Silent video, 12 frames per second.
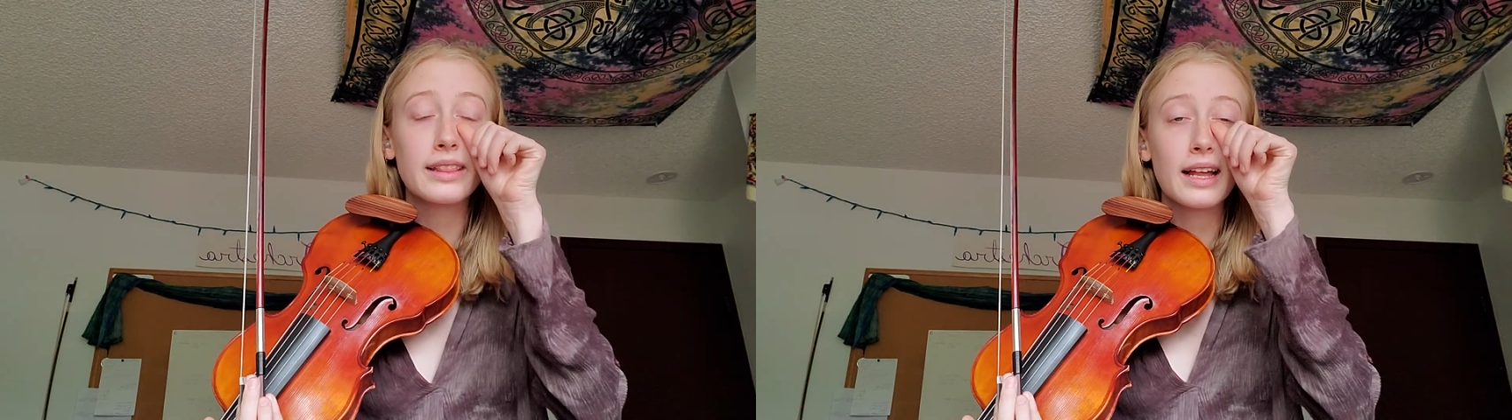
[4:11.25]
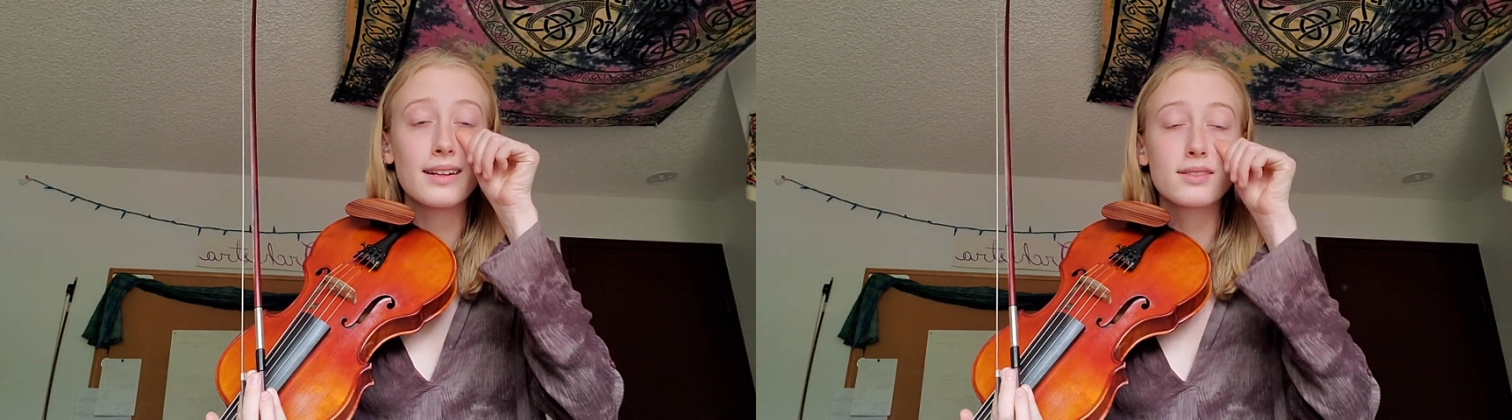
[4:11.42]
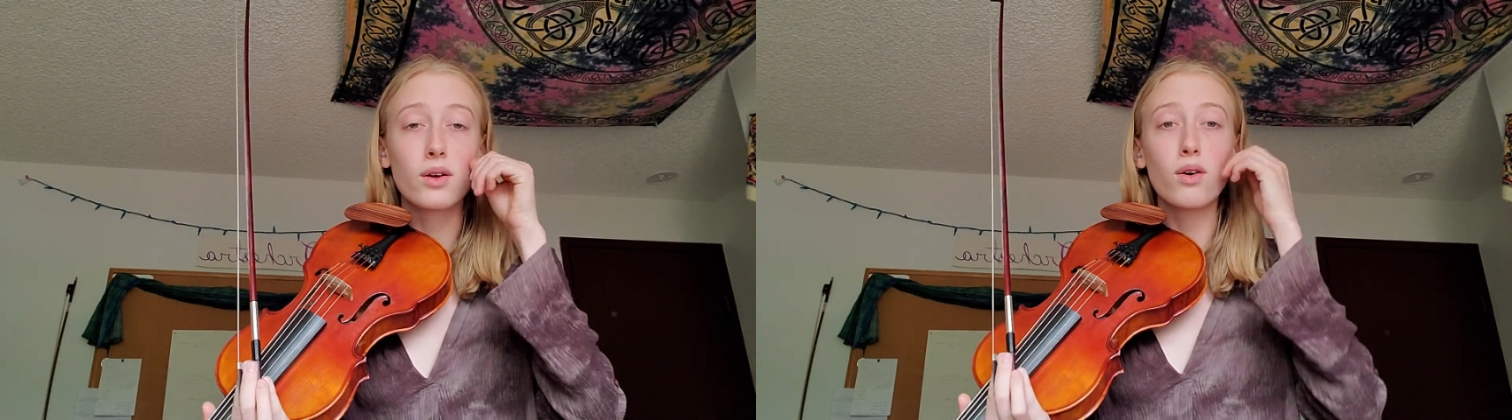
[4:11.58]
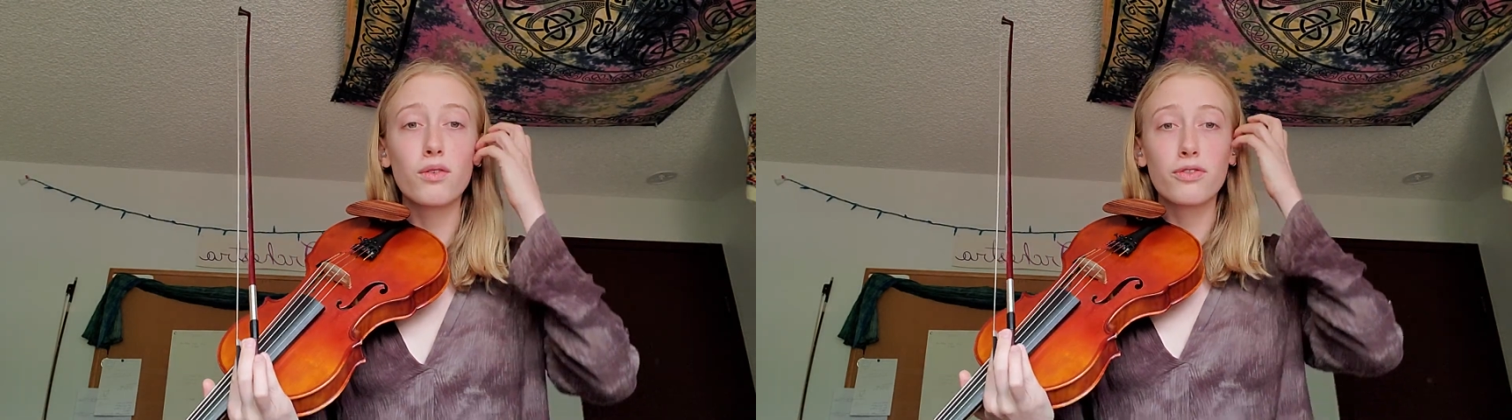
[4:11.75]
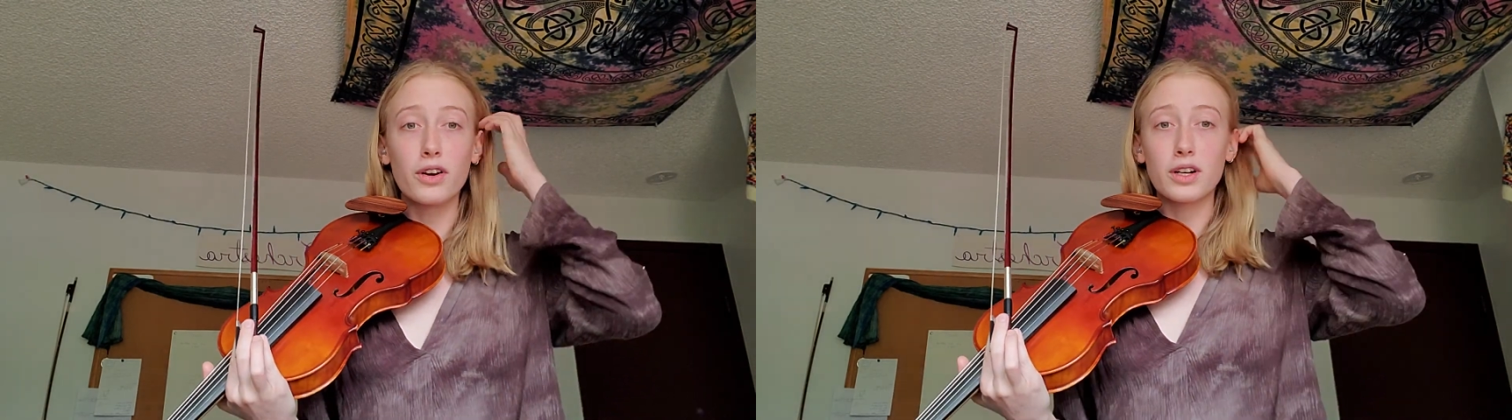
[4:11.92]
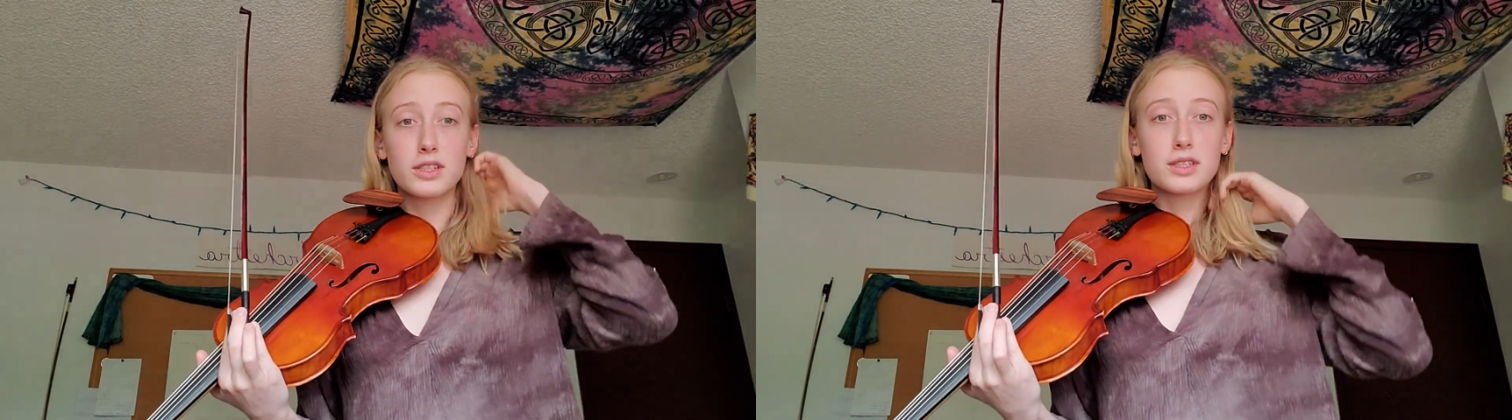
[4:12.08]
That's the whole
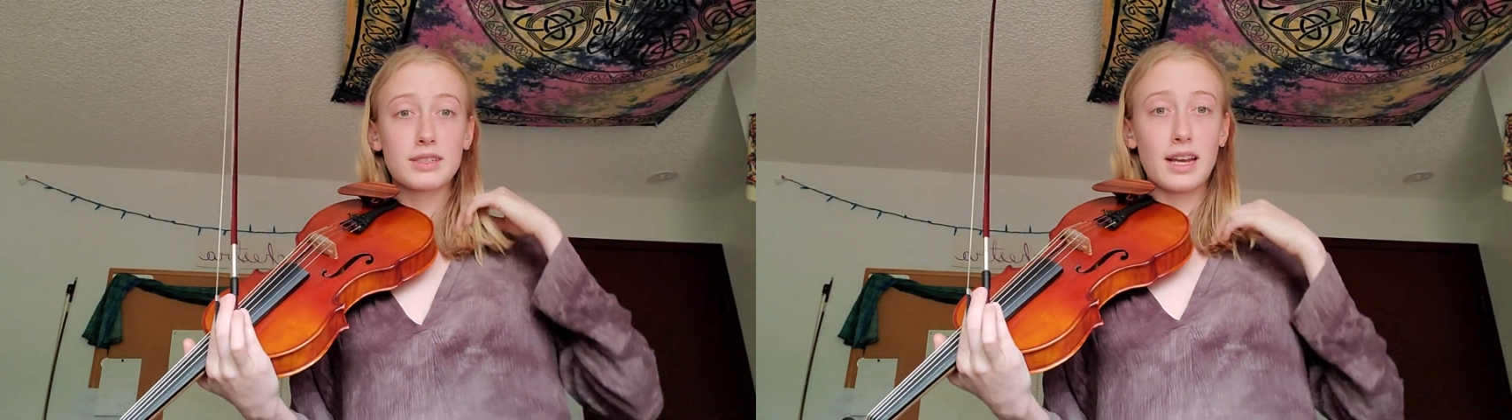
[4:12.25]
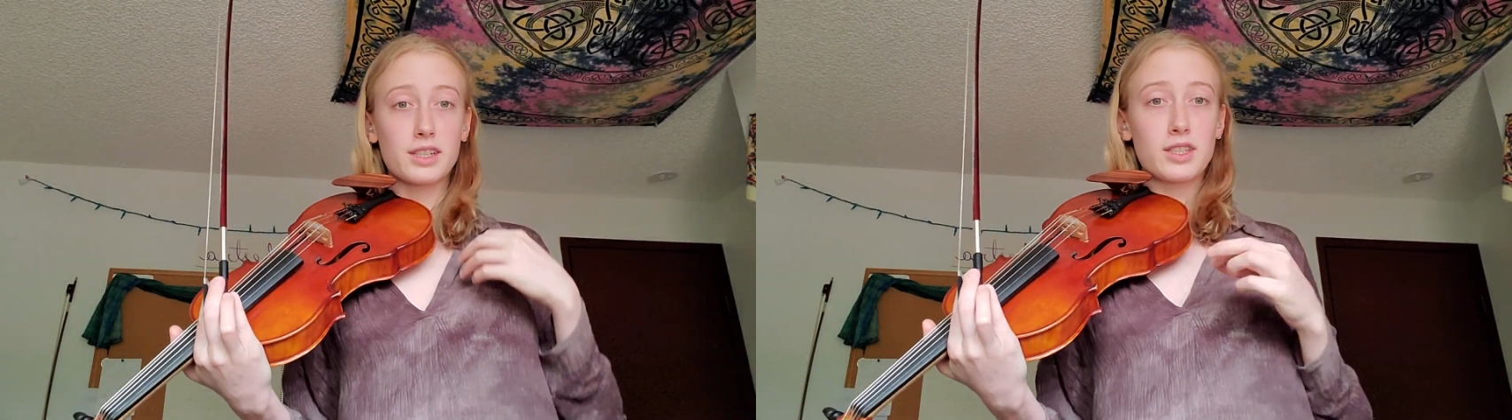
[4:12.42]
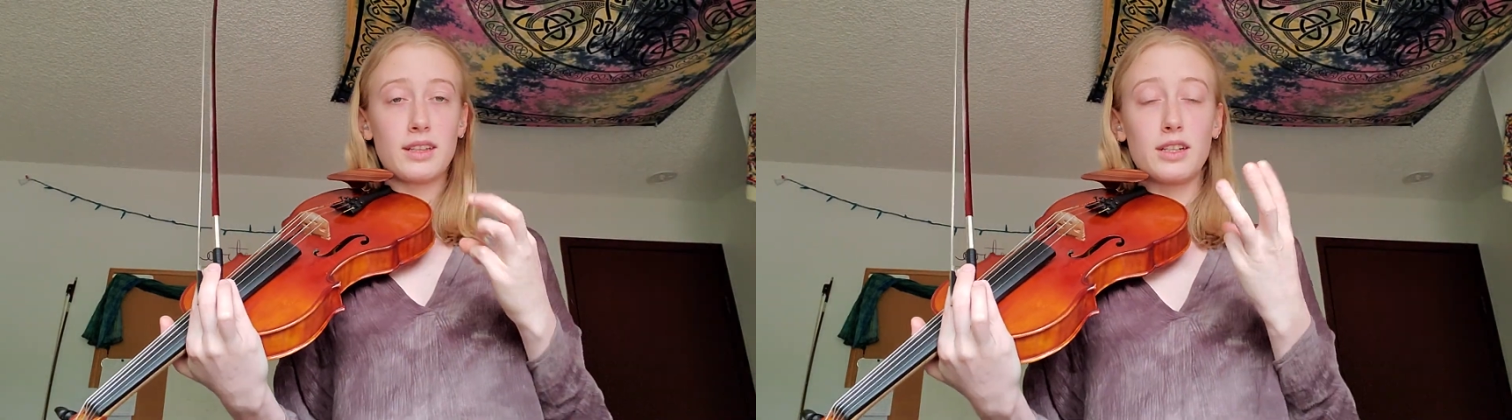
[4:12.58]
first section.